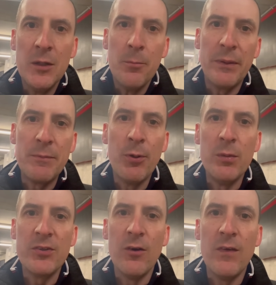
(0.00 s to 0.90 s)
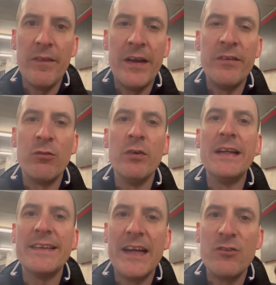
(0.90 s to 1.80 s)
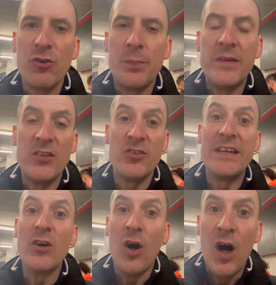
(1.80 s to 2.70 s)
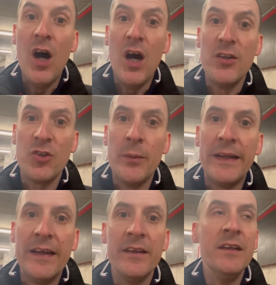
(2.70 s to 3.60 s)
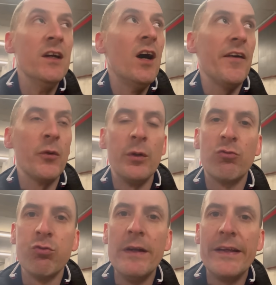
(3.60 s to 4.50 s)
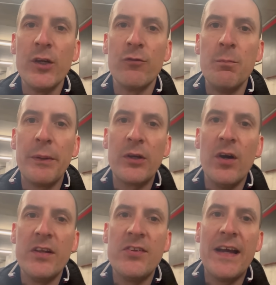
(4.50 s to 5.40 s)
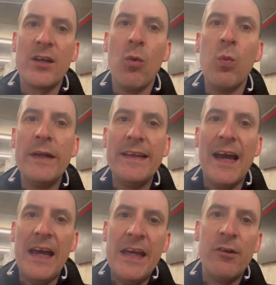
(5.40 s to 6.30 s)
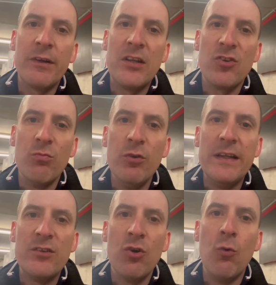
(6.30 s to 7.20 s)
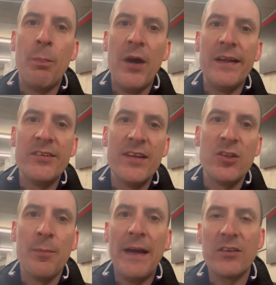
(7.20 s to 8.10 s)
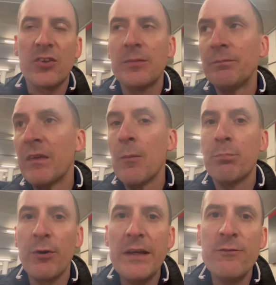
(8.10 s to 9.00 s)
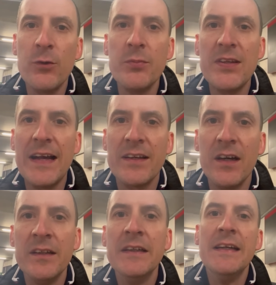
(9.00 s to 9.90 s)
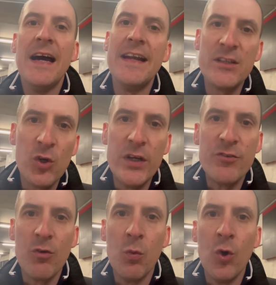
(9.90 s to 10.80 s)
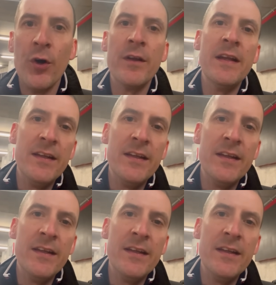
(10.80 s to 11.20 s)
But he put himself up there in a really dangerous position. He got hurt doing it. I thought it was really good from Bukayo Saka, winning that header against some really tall Burnley centre-backs. Brave from Saka. And he got his reward.